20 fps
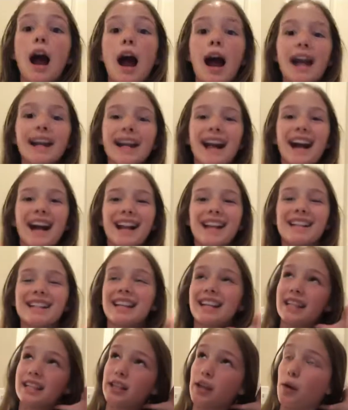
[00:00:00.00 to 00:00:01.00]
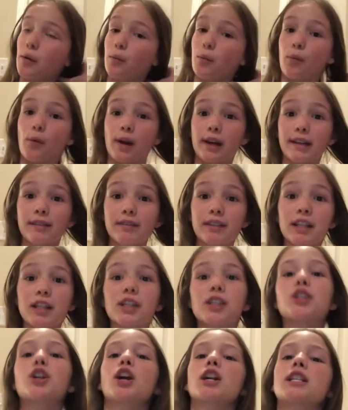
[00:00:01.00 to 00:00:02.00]
Hi guys, it's one of the
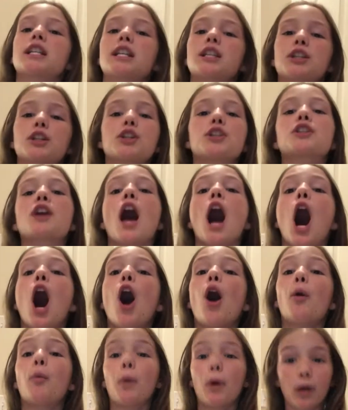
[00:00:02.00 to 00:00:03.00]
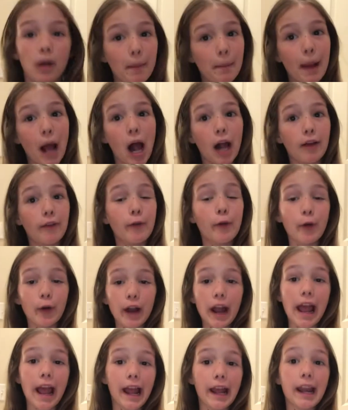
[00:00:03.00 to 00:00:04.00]
Star Sisters. Welcome back for
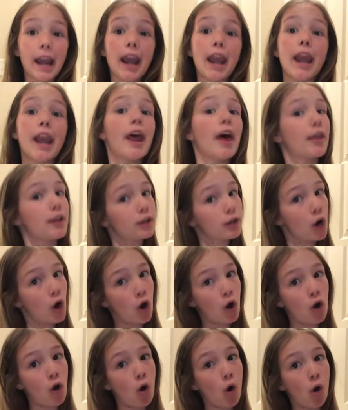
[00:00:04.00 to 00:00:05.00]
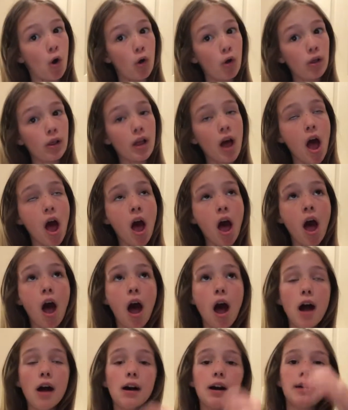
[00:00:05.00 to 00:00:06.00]
another haul.
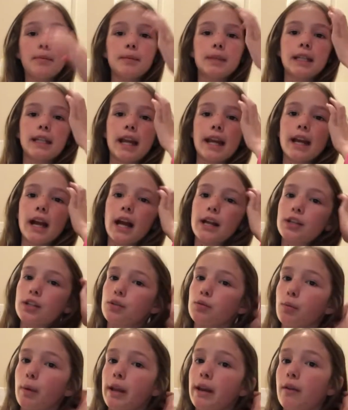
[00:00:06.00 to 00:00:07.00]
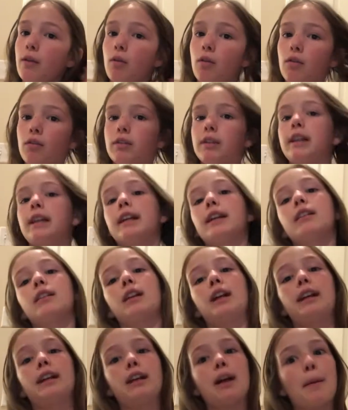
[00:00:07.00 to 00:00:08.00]
Today I just went on a
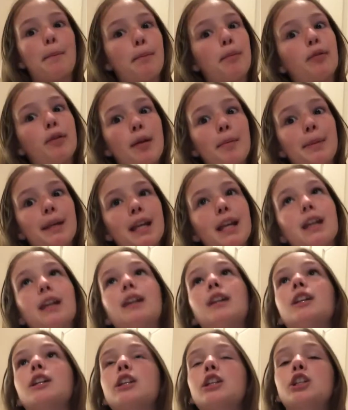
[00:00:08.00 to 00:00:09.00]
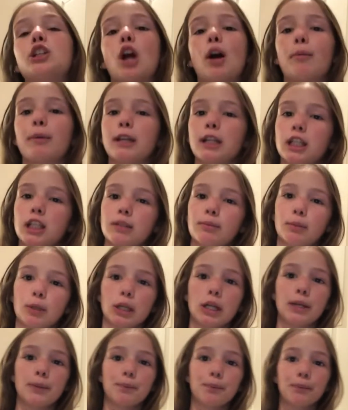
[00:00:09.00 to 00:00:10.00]
preppy shopping
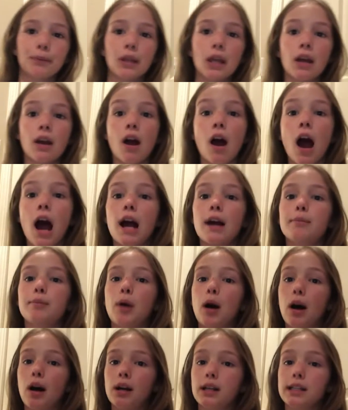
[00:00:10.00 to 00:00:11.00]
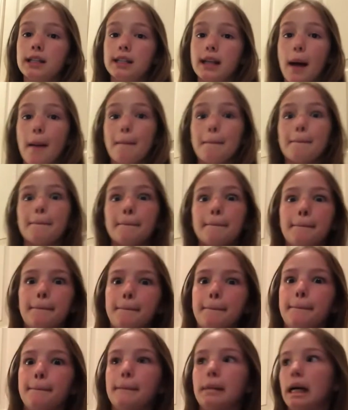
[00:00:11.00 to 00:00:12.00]
spree. I bought some
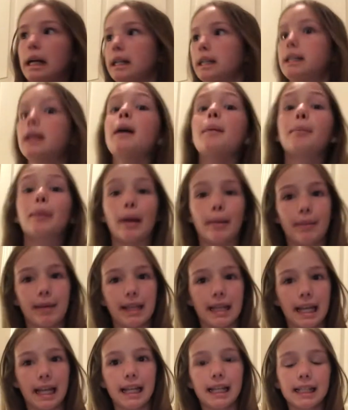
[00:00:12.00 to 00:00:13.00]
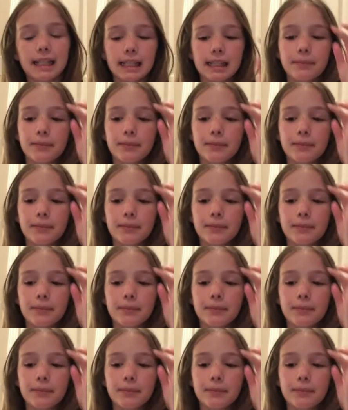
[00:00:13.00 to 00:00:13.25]
preppy things.